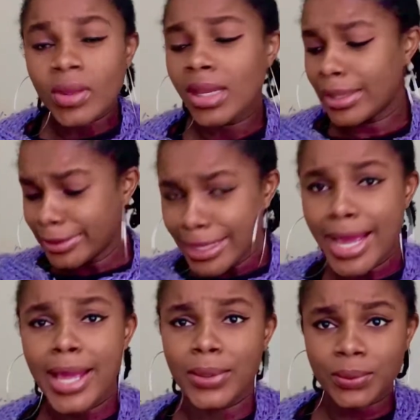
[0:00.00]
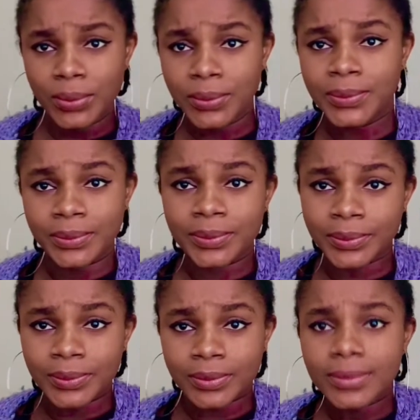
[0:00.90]
Now,
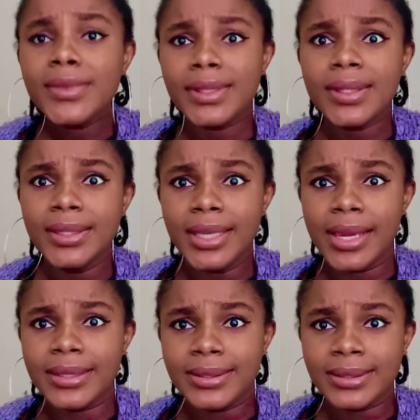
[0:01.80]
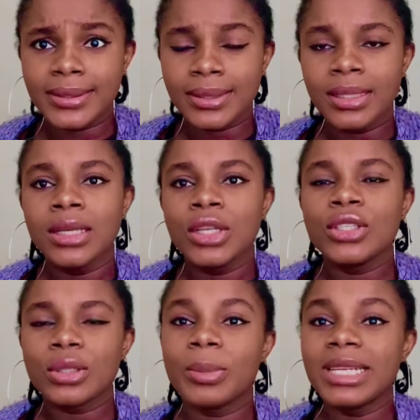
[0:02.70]
yes.
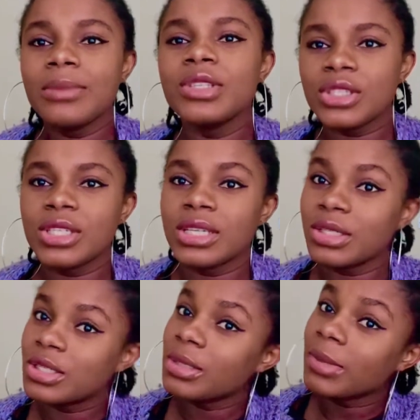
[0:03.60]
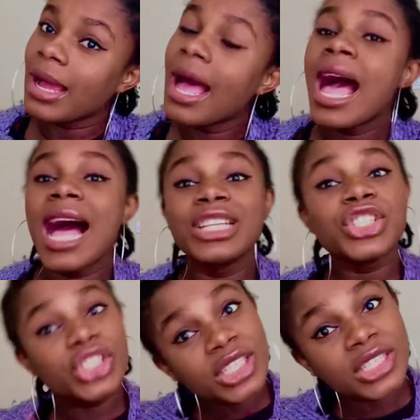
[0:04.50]
So my name is Chijane Chima and
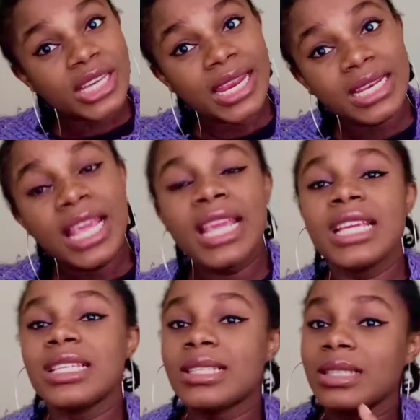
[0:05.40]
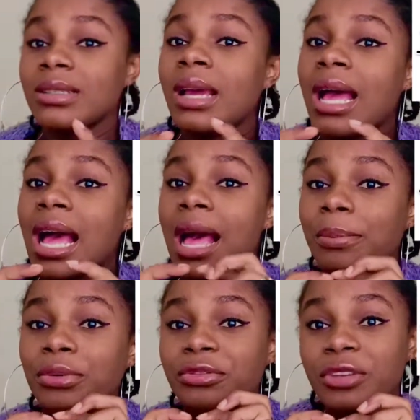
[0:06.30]
Chijane is the
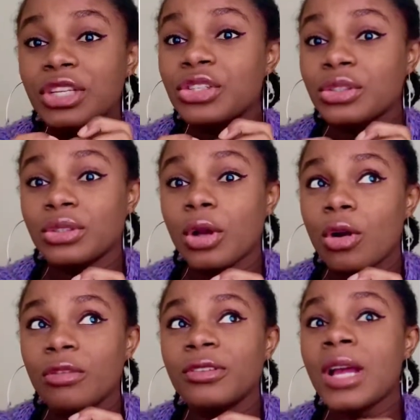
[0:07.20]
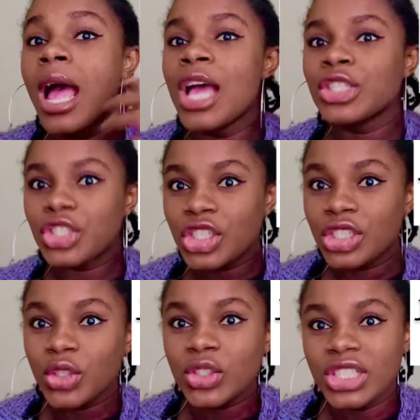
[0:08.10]
abbreviation of
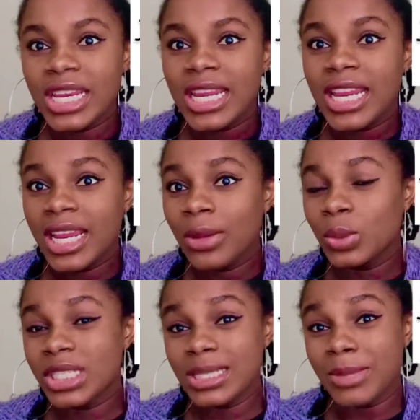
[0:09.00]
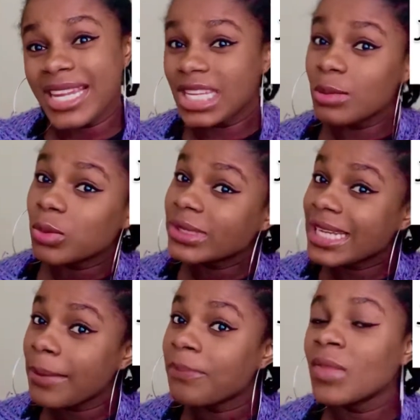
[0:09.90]
Chinonye, which is my Igbo name,
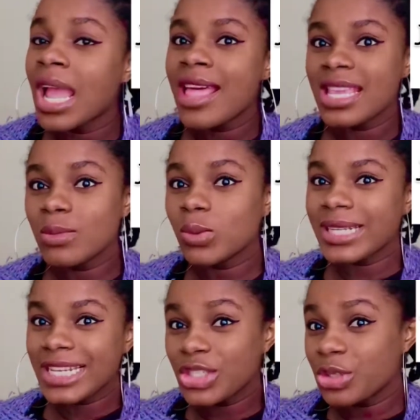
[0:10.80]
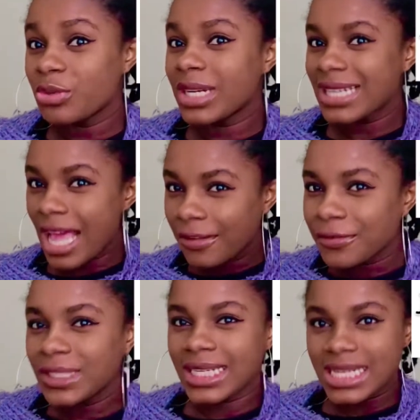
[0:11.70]
Igbo Nigerian
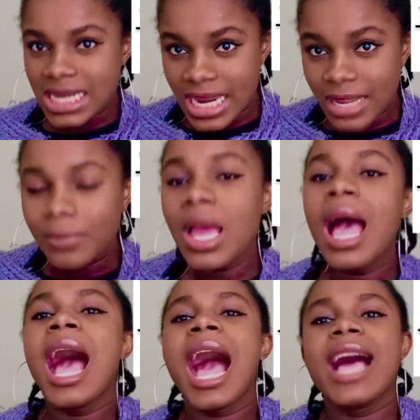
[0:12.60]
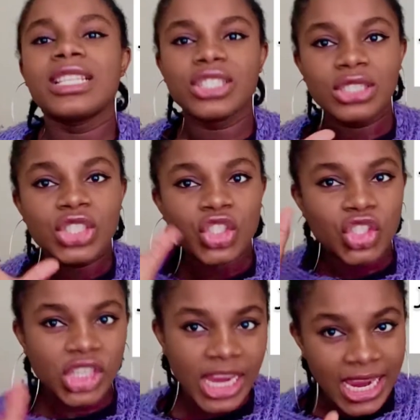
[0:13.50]
African name and
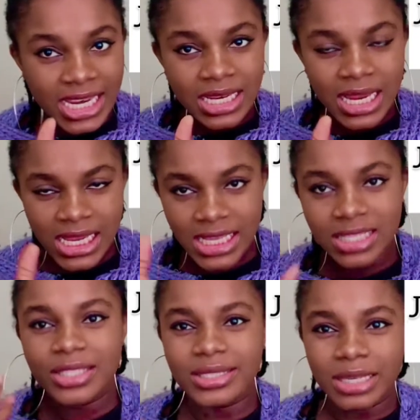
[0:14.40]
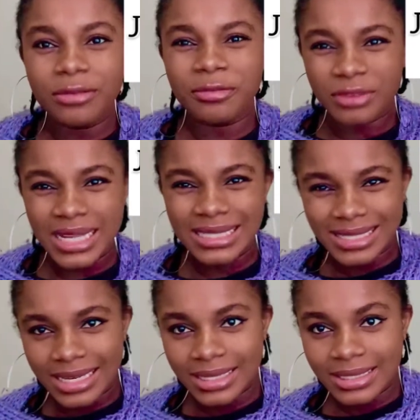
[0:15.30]
Jane is Jane
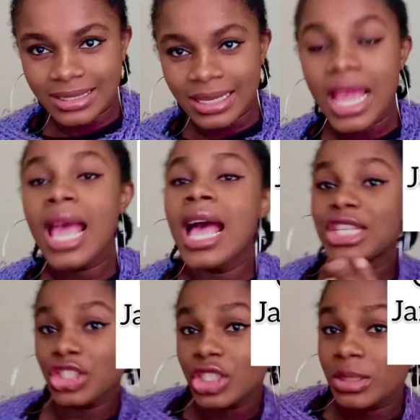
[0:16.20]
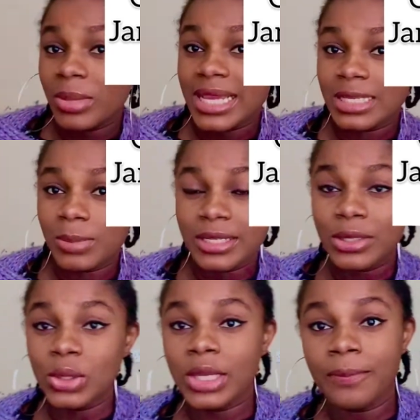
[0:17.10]
Frances and Chima is my
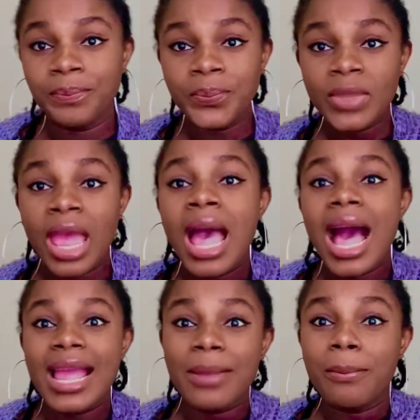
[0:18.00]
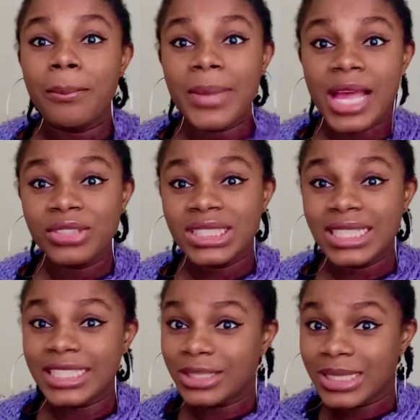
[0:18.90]
surname. I am married, like
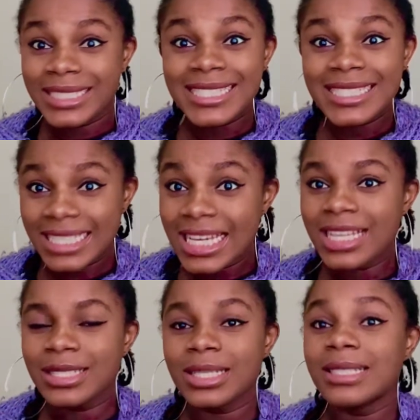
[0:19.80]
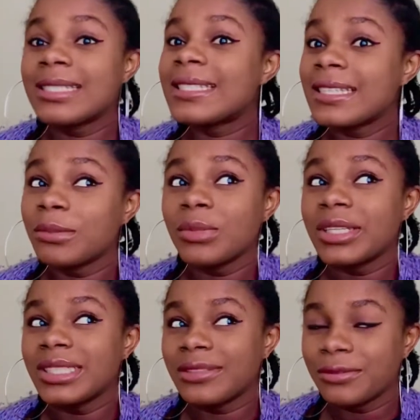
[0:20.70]
you can see, as you can see, I've been
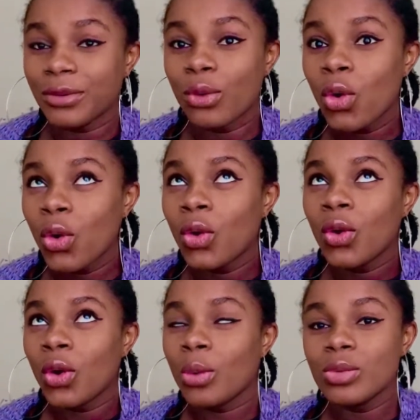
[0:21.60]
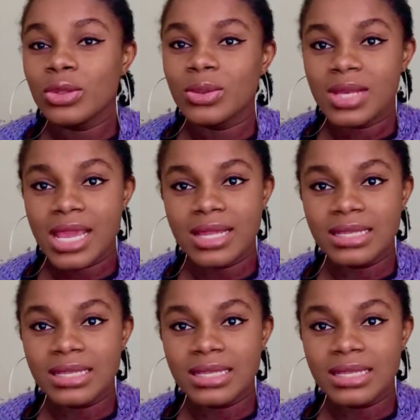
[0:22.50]
married for almost two years.